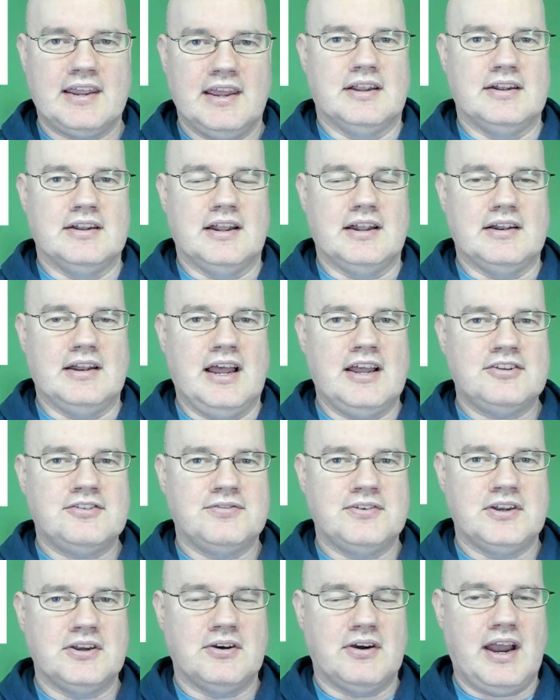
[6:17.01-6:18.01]
In the last
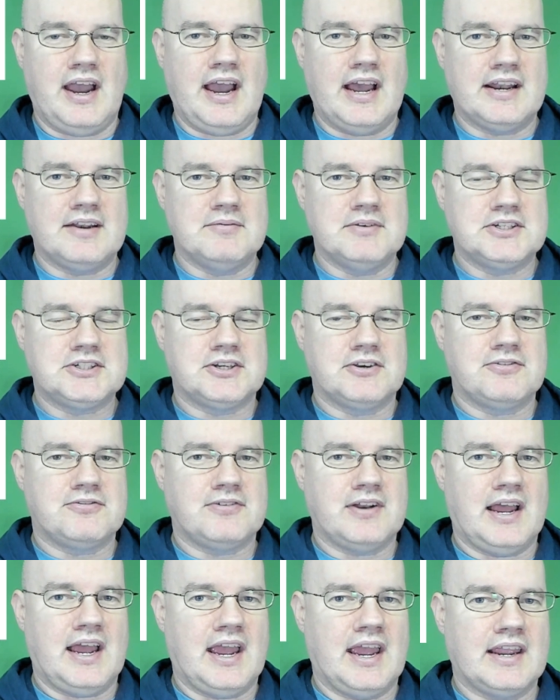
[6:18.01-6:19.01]
video I had a mystery
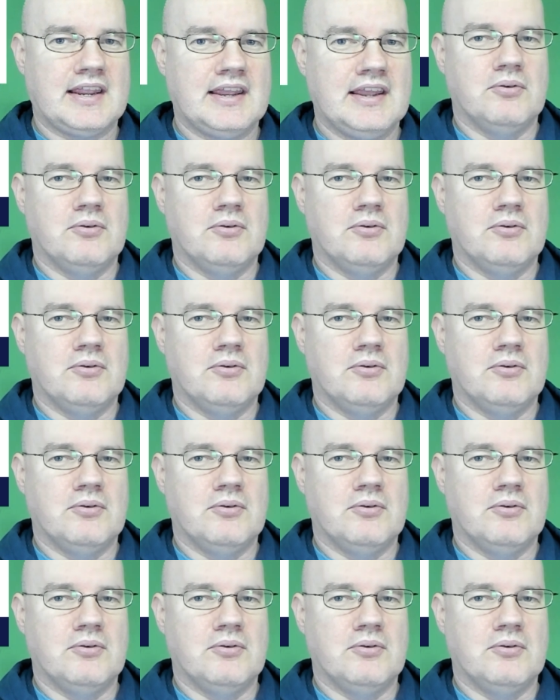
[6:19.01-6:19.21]
flag.